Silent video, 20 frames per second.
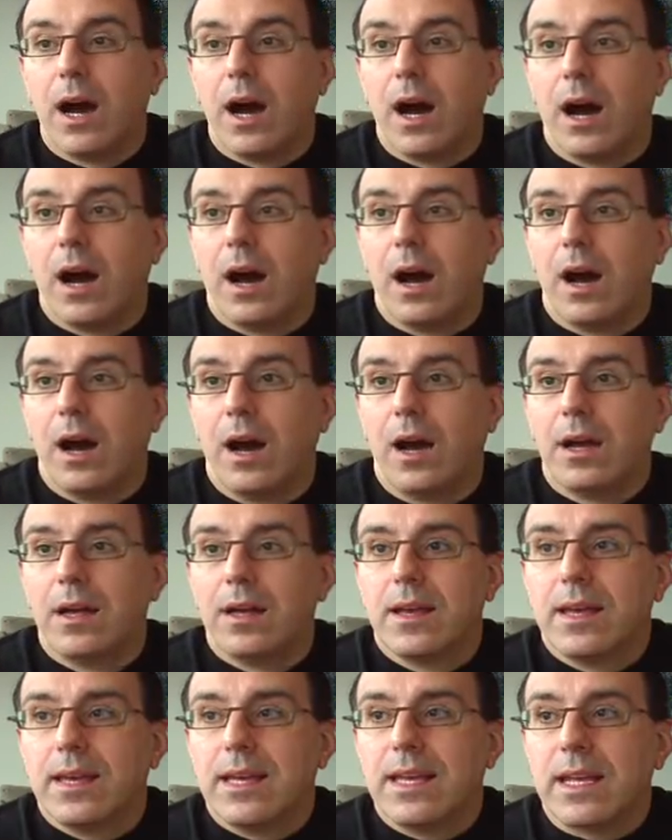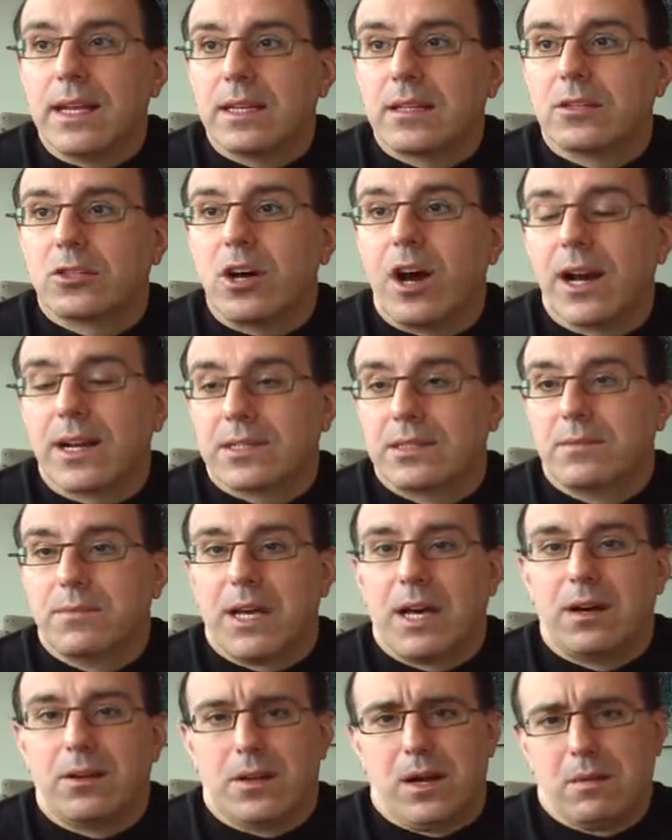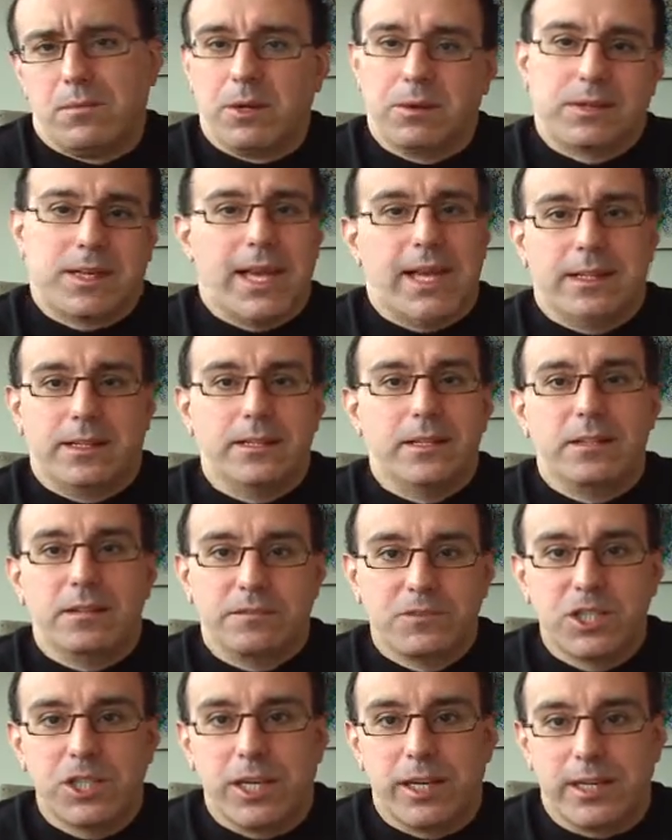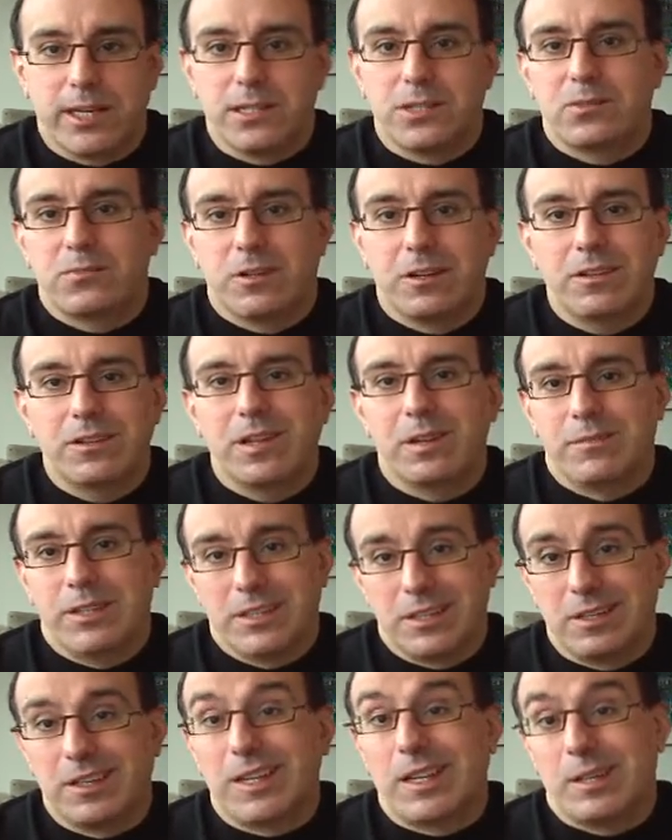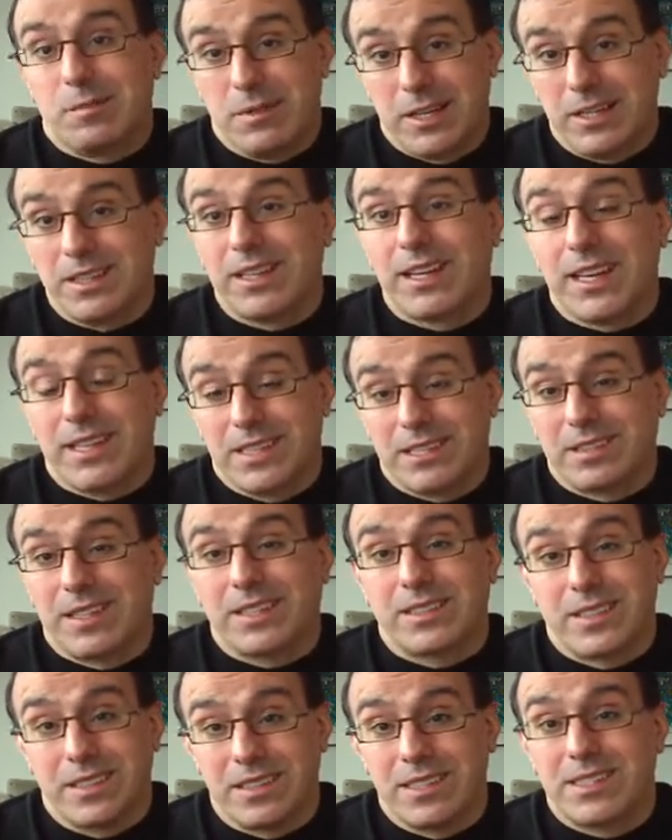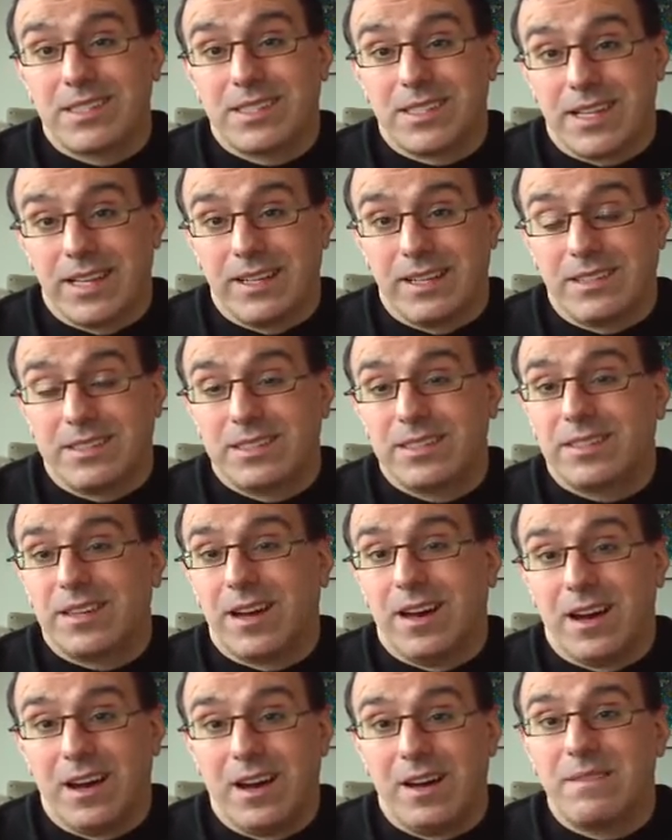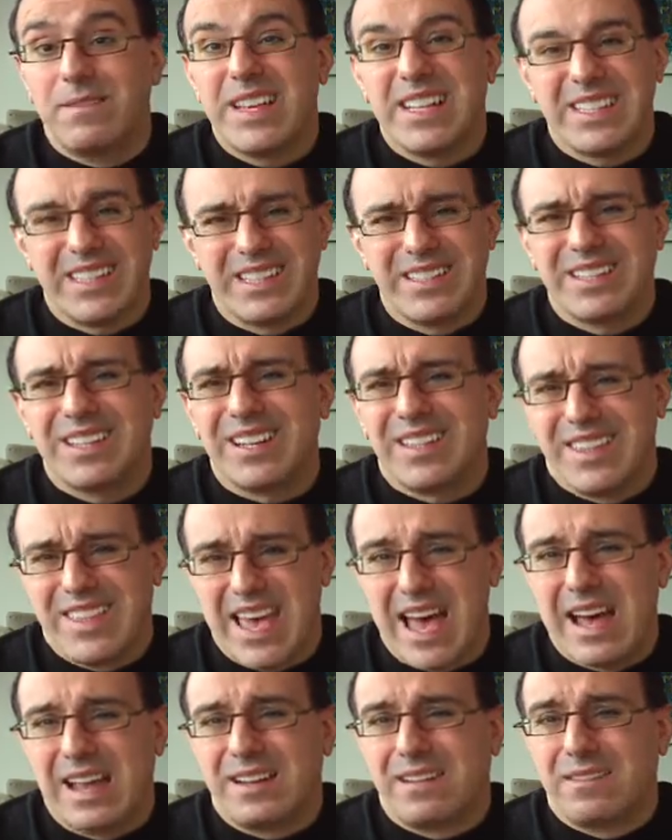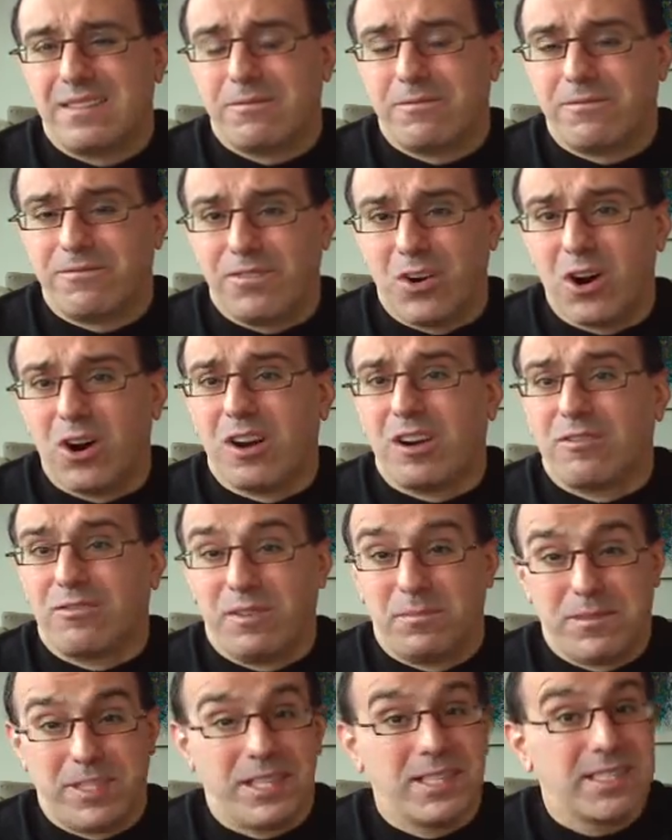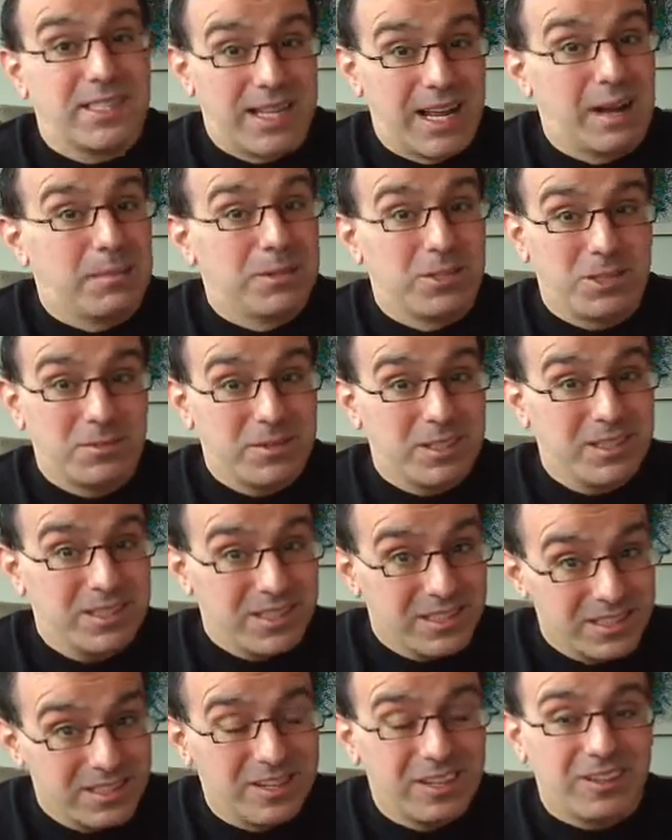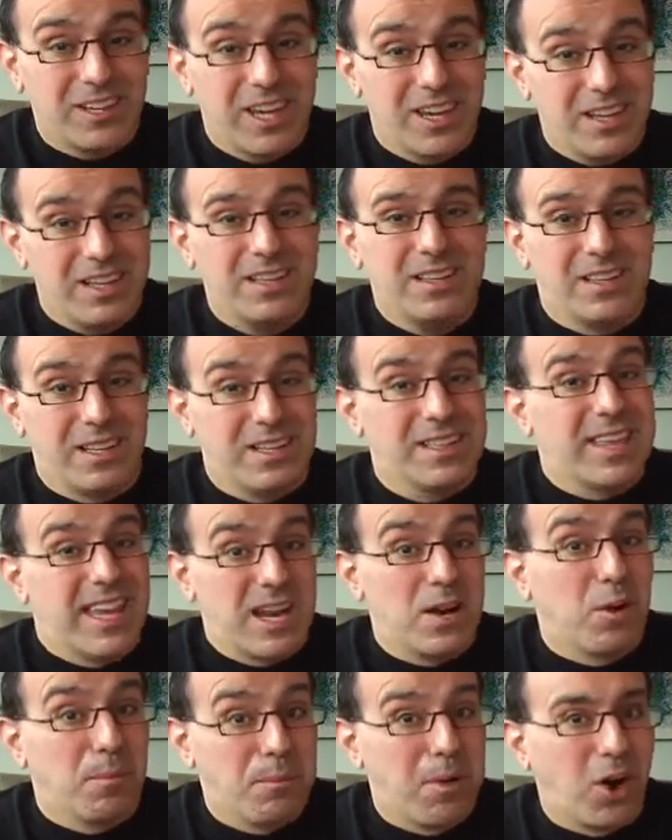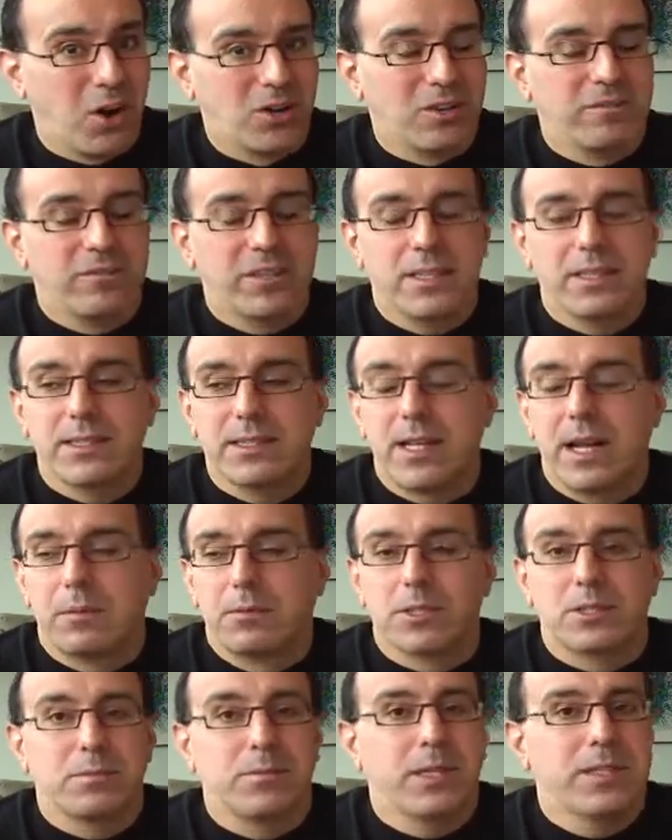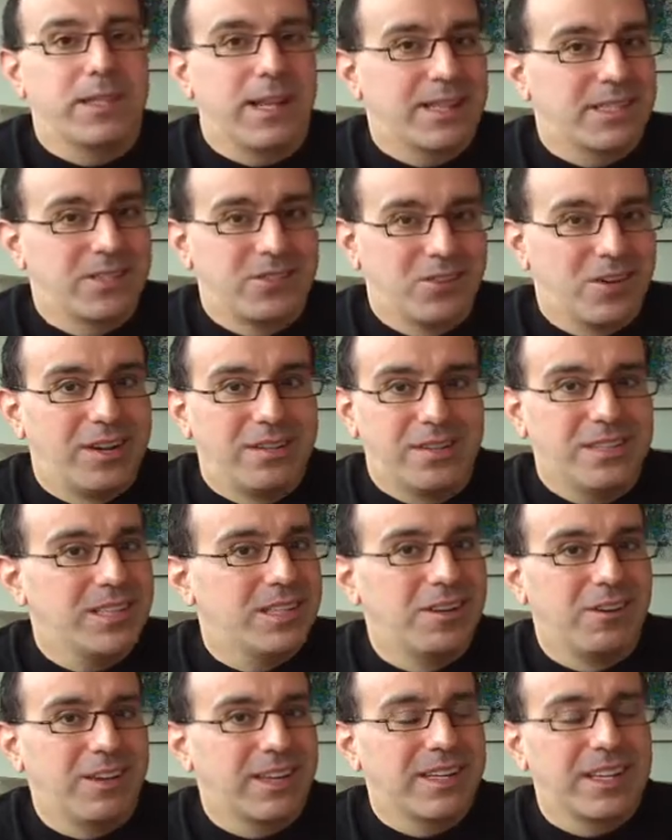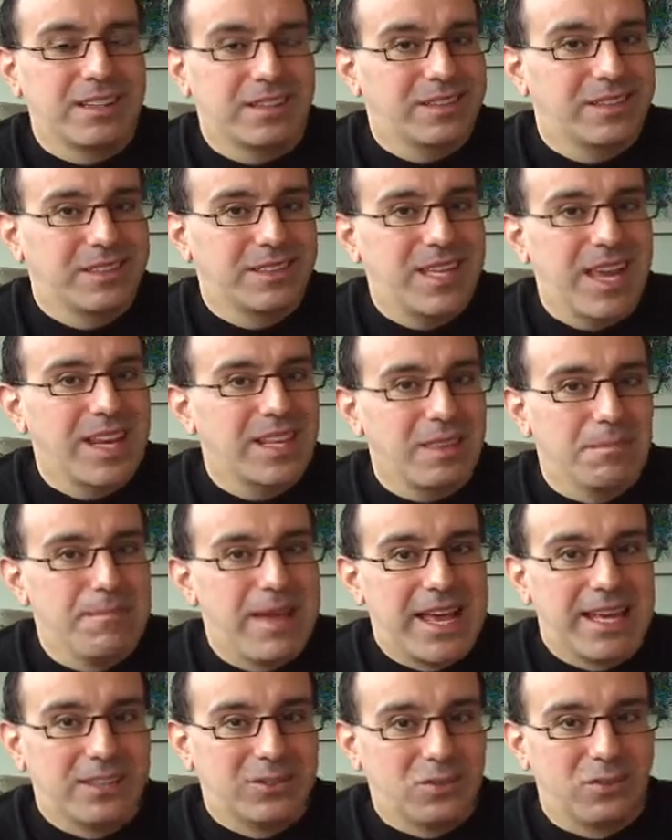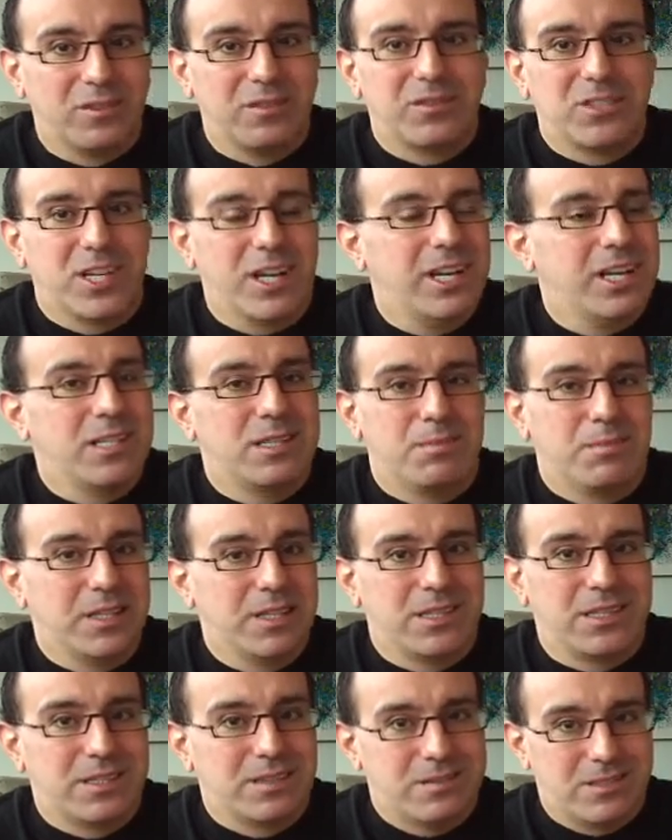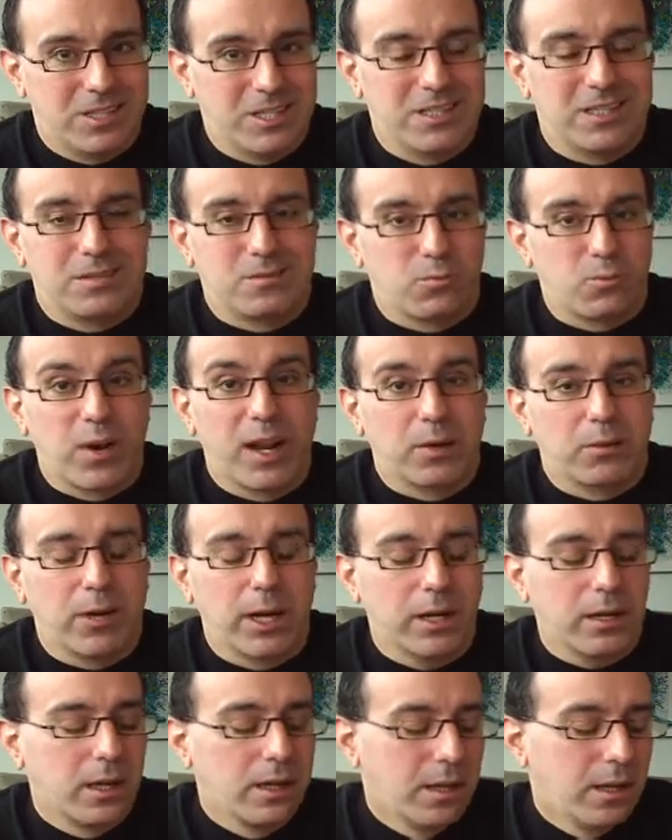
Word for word: Uh, he talks about, I'm a candidate of change. Well, let me tell you, anybody that gets elected to the Senate uh, isn't that far from the establishment, okay? They, are part of the establishment. That's not, you know, you can take the mantle of change, but it's just rhetoric.